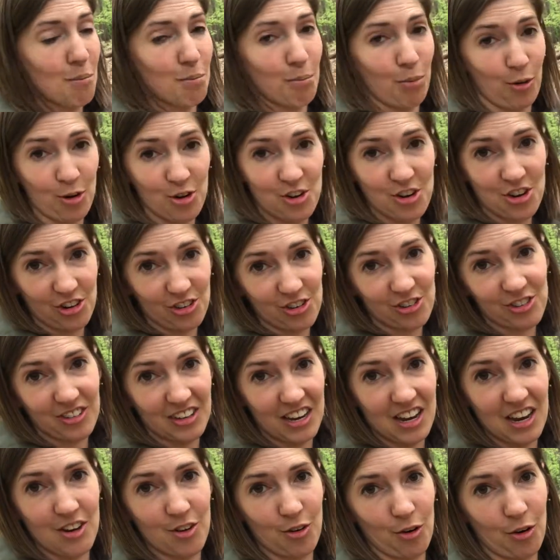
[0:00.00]
burn your
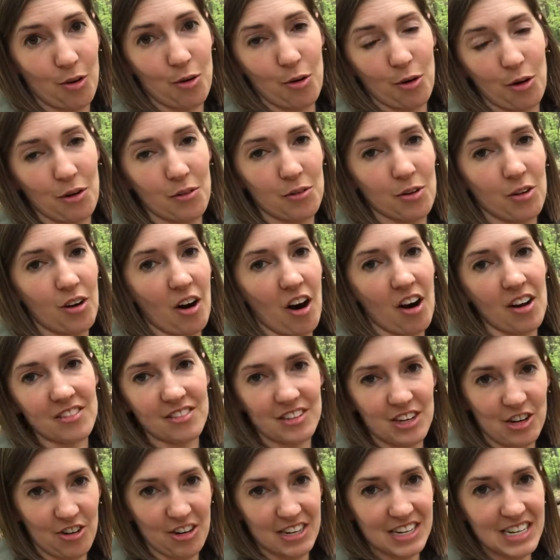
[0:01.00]
skin or, or
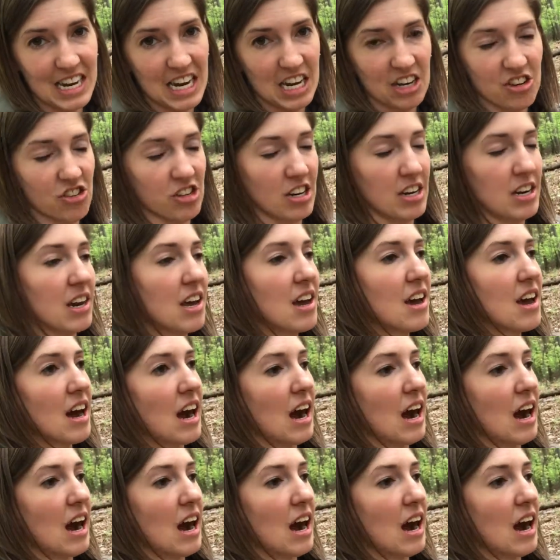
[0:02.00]
cause irritation.